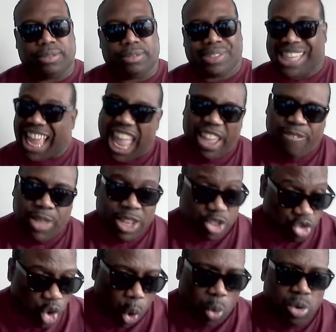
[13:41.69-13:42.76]
We have a
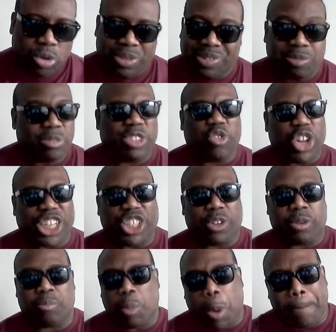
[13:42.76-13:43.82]
strong
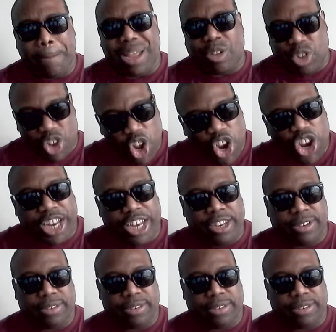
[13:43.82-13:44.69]
reparation movement going on.